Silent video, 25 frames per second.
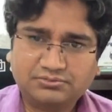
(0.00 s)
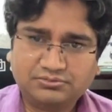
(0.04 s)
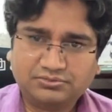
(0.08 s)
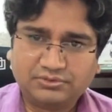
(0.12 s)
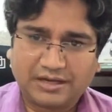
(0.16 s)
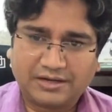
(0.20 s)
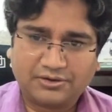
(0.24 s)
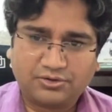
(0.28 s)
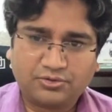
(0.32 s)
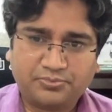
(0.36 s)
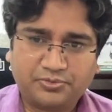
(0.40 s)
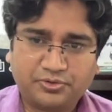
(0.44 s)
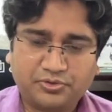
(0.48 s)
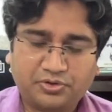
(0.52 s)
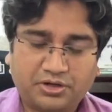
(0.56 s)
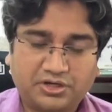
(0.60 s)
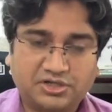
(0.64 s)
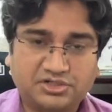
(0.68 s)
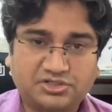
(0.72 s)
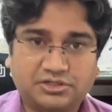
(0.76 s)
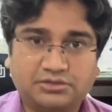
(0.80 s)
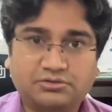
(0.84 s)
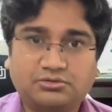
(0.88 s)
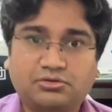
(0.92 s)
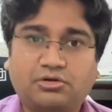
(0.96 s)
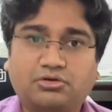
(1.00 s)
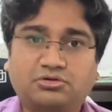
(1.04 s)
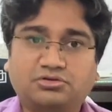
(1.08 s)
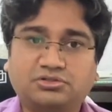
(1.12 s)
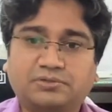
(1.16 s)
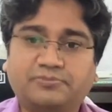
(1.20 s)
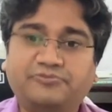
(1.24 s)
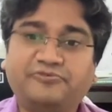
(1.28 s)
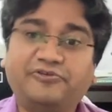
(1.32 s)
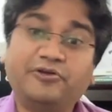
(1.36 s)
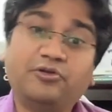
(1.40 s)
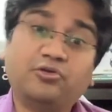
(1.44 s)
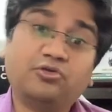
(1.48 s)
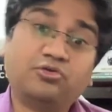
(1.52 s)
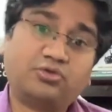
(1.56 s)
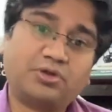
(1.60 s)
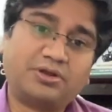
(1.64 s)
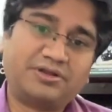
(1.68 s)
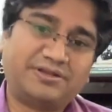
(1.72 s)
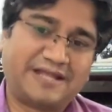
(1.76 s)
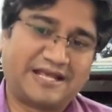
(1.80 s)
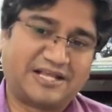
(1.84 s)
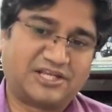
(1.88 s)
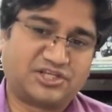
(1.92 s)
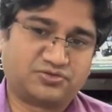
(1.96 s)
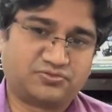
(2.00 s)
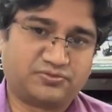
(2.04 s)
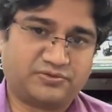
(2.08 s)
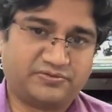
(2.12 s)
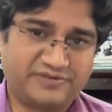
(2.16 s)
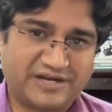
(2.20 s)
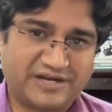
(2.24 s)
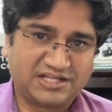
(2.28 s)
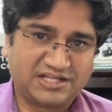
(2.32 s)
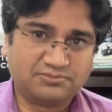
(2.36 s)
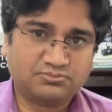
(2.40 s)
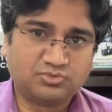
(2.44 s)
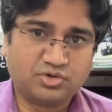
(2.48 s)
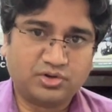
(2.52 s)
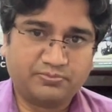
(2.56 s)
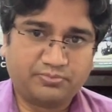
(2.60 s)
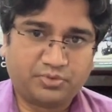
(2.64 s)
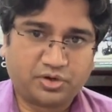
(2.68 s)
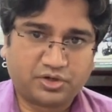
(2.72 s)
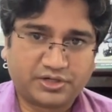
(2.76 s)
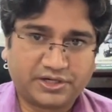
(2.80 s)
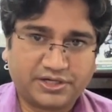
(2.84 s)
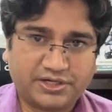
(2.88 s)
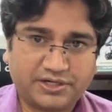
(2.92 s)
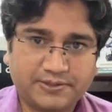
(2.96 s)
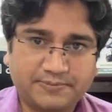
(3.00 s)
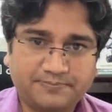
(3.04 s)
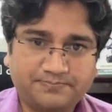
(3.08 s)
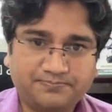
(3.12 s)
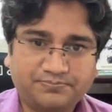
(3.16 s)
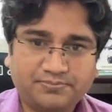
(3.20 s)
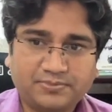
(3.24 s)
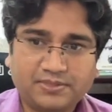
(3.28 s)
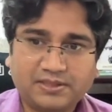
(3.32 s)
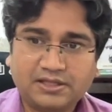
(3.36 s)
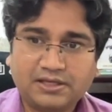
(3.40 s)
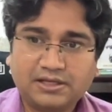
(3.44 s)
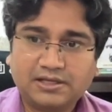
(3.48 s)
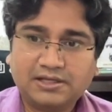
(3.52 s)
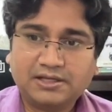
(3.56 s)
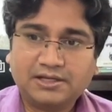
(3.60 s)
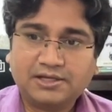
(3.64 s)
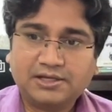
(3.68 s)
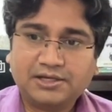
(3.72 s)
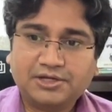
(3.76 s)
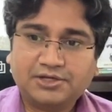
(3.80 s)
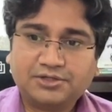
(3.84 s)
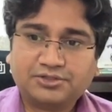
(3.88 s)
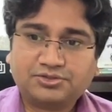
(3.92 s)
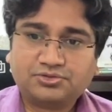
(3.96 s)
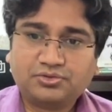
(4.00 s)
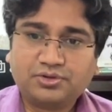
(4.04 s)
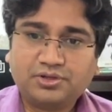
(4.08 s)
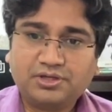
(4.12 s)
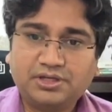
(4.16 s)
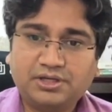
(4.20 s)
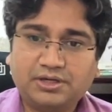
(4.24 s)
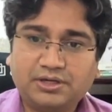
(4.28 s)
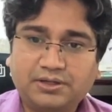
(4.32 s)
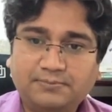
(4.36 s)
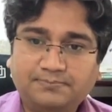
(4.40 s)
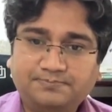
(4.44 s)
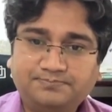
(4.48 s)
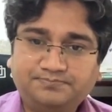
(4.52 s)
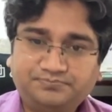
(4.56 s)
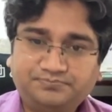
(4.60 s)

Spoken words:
I hope you understand the concept. We will go to the next one, is more important. So here